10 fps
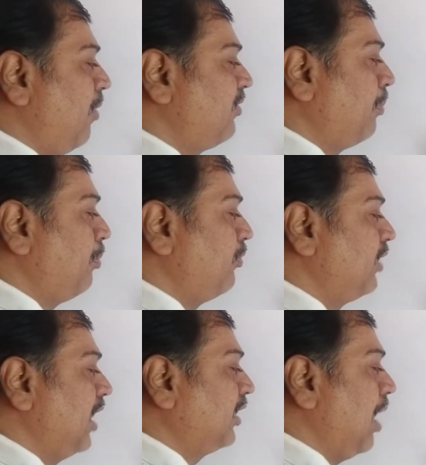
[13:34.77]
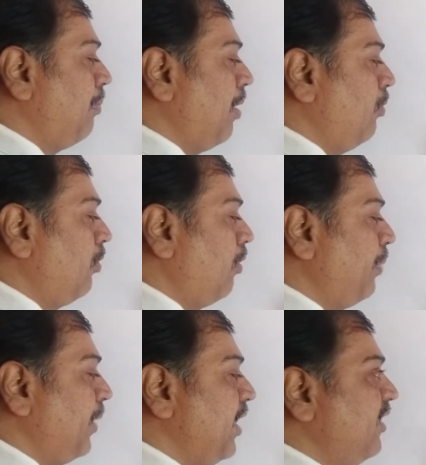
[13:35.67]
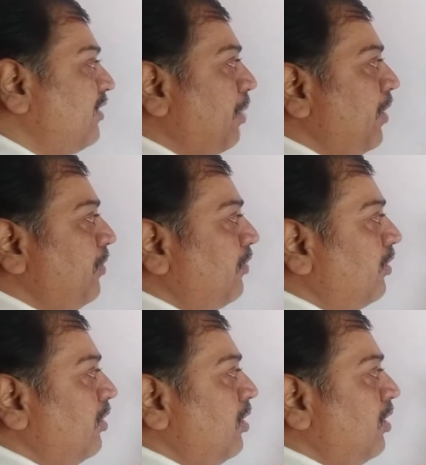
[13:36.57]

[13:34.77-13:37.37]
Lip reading: Suppose H amount of heat is produced.